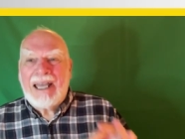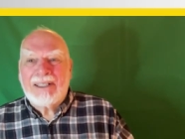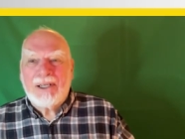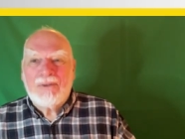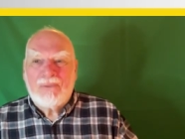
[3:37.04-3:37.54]
As
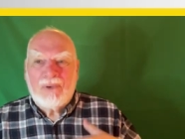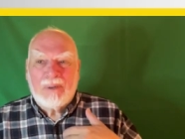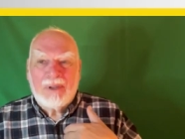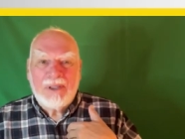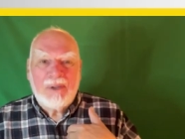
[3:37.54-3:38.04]
an
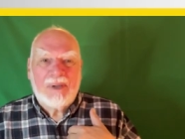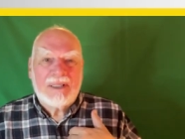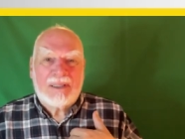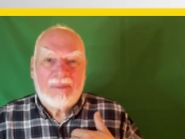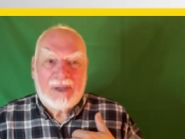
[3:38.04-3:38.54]
informal
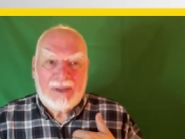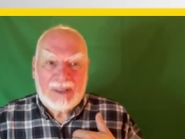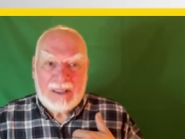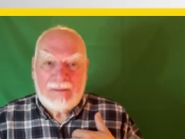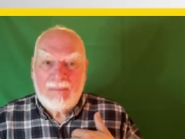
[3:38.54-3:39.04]
US
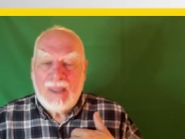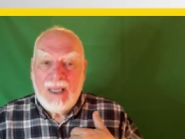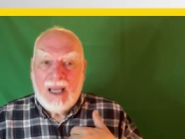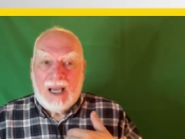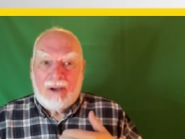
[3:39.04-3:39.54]
American,
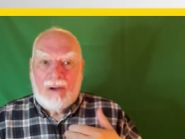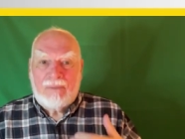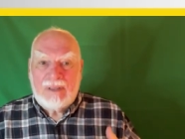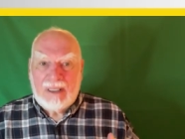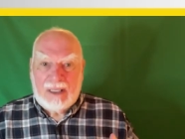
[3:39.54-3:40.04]
I
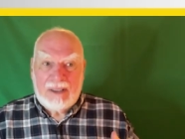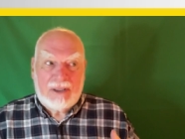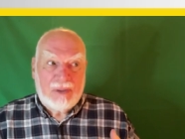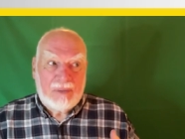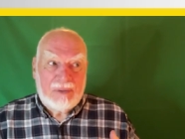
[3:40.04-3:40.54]
often tell a
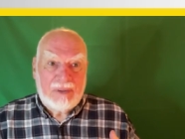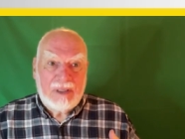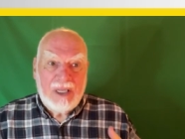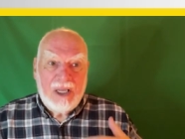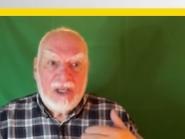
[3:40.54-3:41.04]
student,
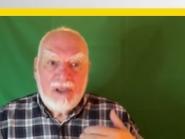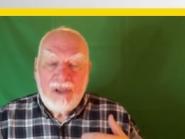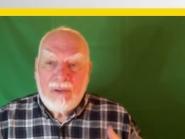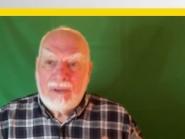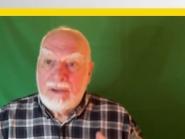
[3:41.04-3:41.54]

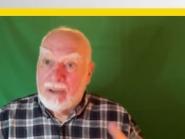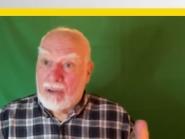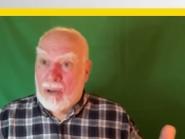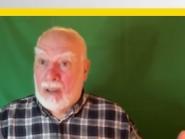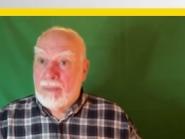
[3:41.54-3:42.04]
you can just
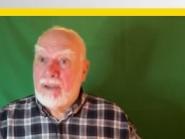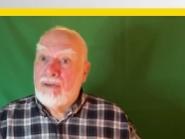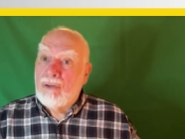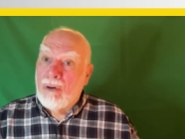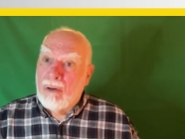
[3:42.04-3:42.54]
call me
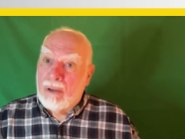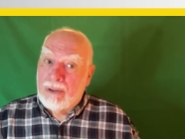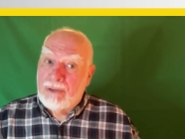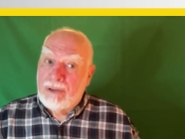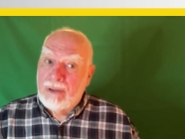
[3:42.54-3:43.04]

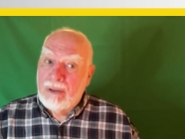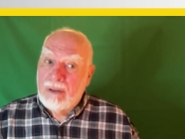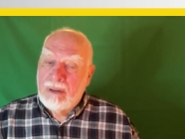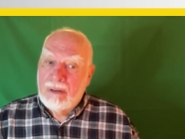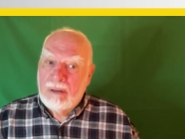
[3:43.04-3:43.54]
George.
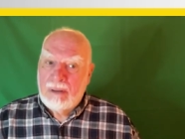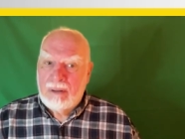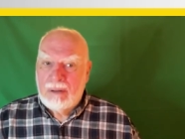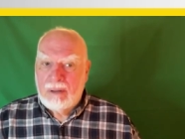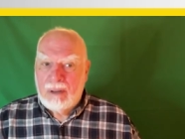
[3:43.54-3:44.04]

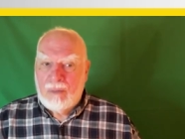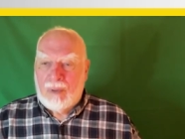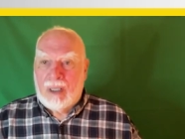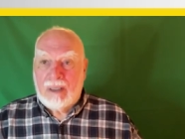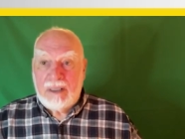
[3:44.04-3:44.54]

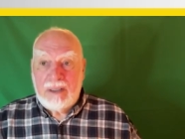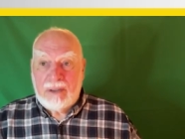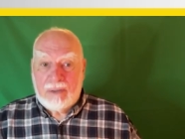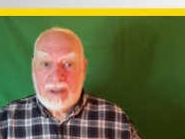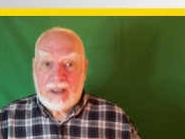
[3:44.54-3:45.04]
Well,
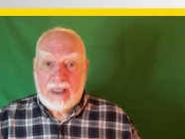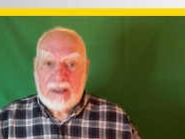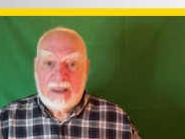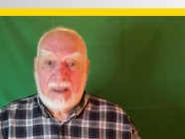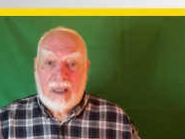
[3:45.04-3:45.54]
easier said
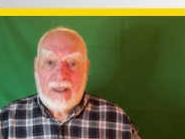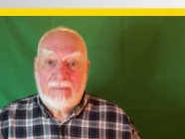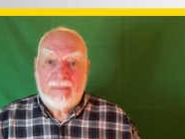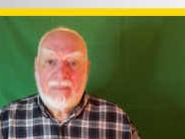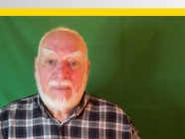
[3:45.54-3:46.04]
than
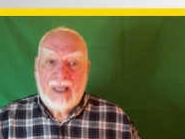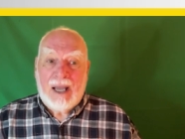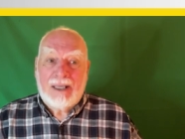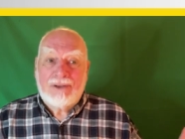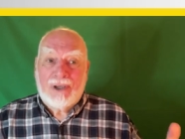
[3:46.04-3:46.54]
done.
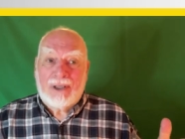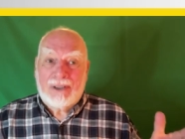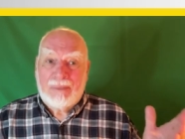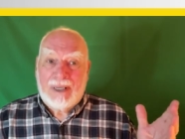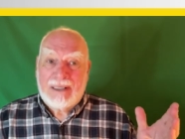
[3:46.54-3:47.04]
I chuckle
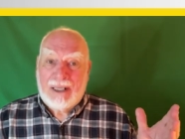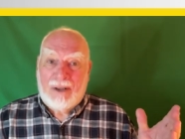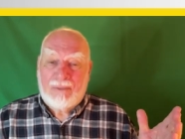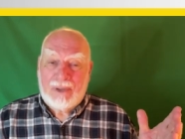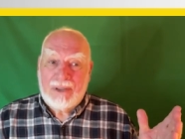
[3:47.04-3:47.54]
to
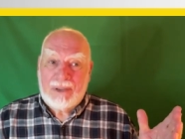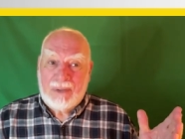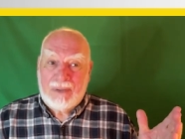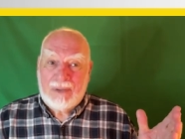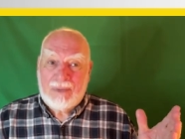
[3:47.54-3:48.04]
myself when a
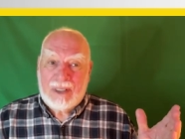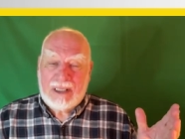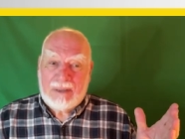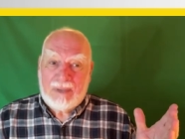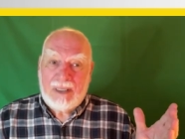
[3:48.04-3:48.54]
student
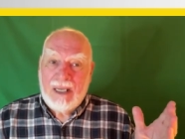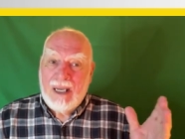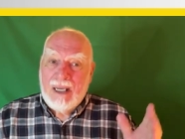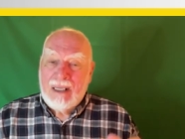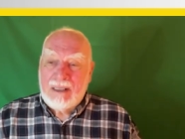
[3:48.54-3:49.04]
addressing me
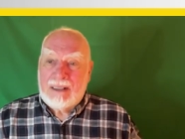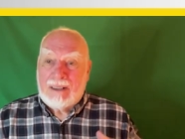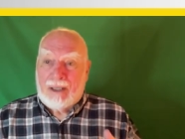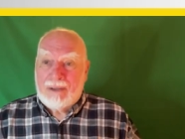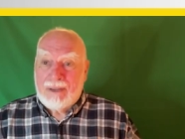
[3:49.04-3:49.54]

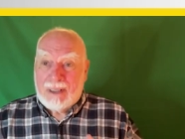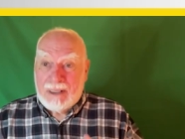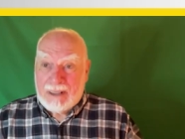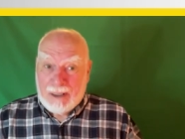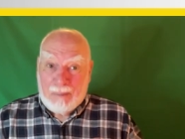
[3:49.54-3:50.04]
stutters and
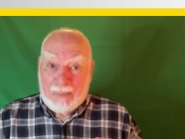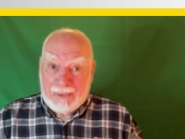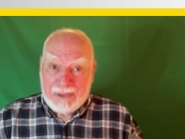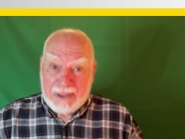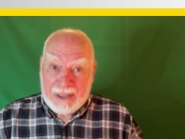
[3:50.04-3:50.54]

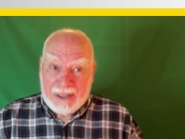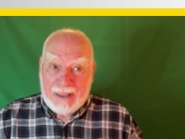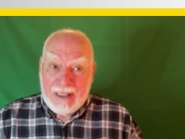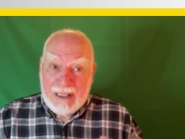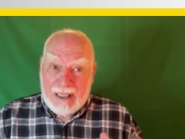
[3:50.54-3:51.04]
stumbles
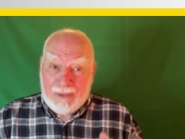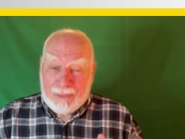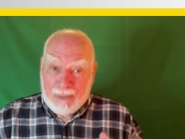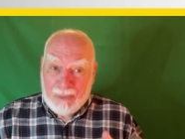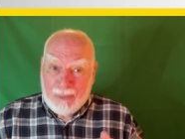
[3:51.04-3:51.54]

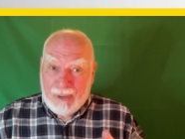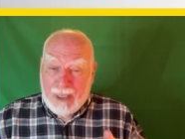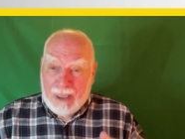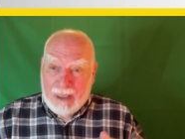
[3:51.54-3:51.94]
through